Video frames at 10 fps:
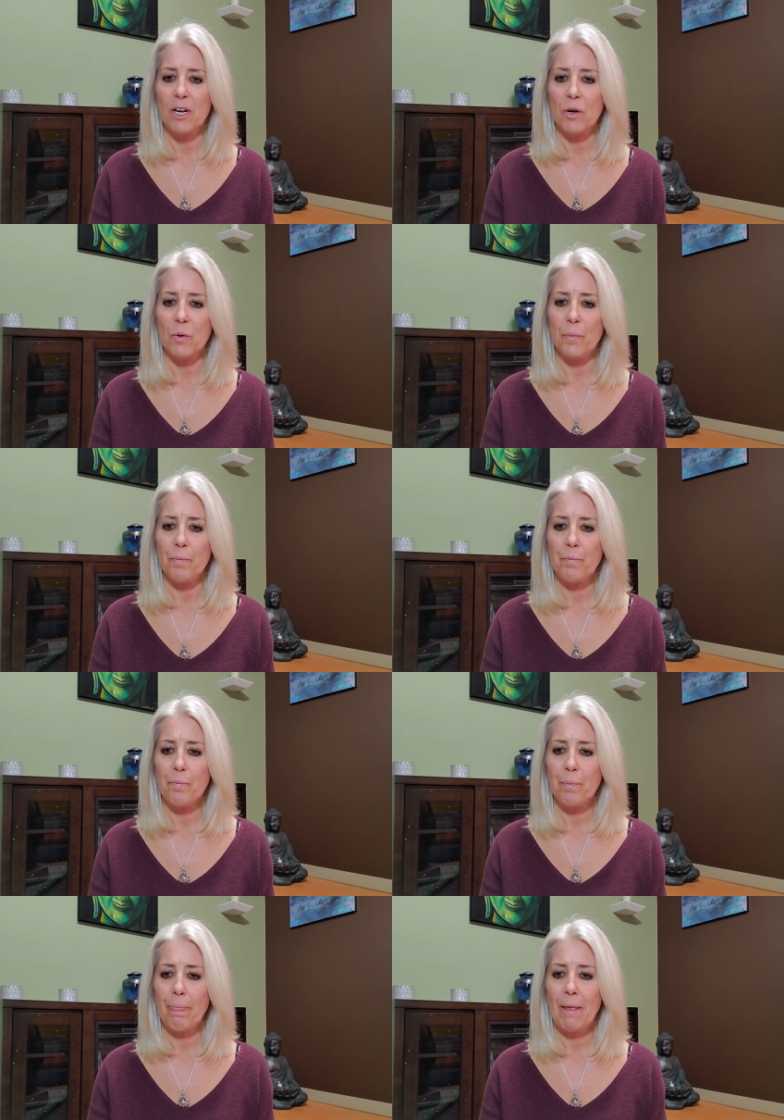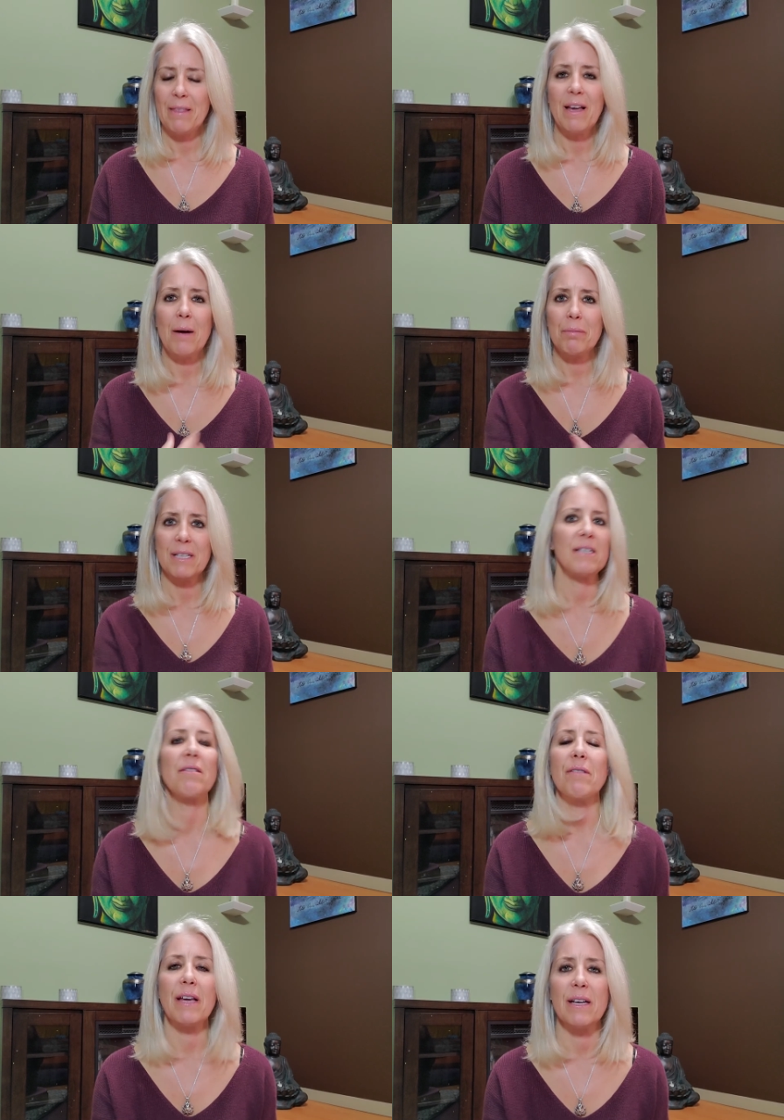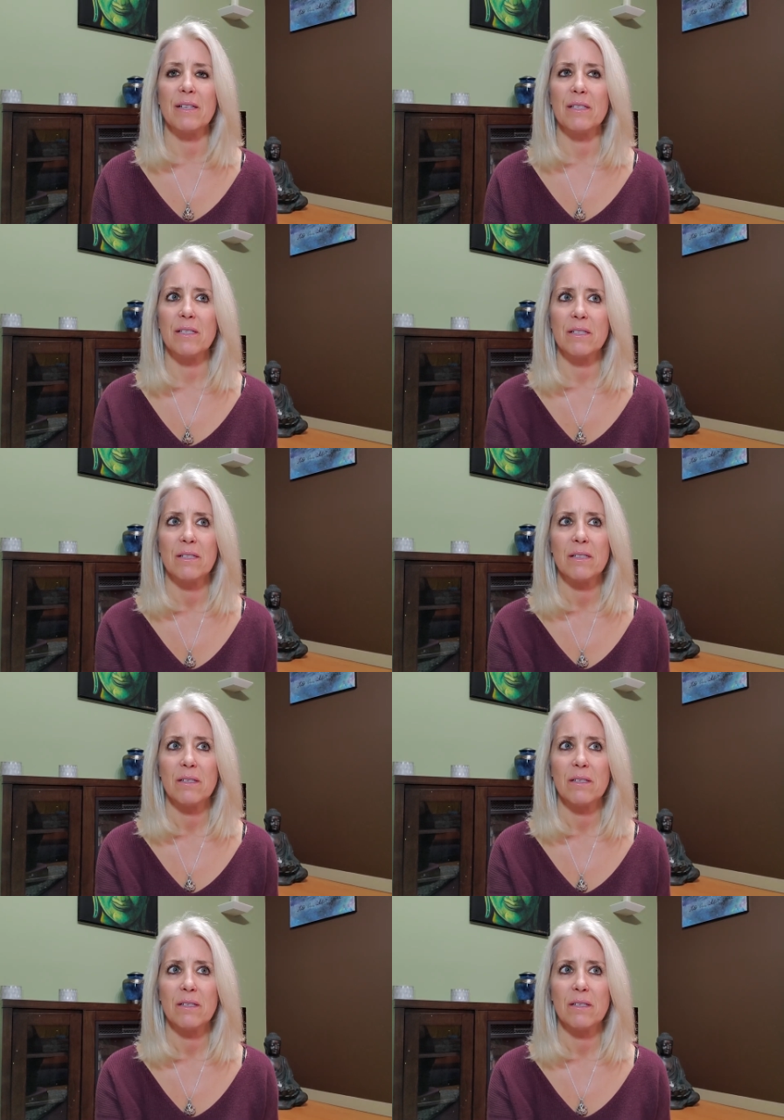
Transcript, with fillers: know, the unpleasant things